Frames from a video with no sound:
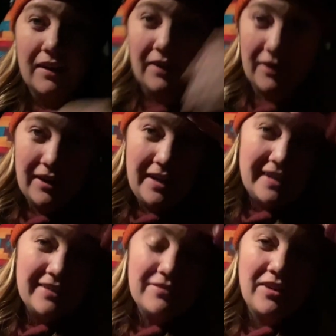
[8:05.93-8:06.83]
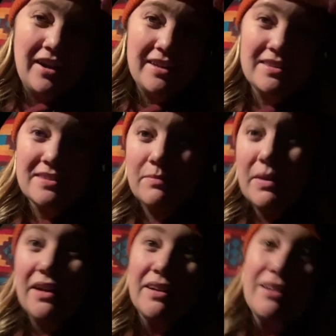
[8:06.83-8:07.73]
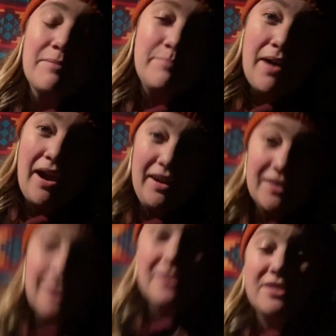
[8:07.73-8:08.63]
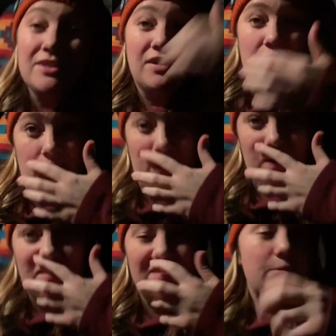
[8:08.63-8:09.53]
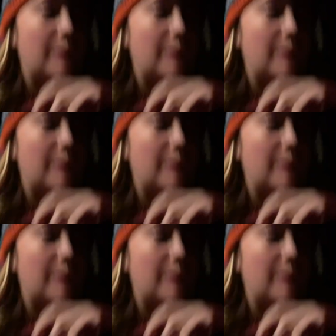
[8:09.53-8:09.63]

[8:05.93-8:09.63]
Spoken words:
All right, friends, I made it back to the car. It's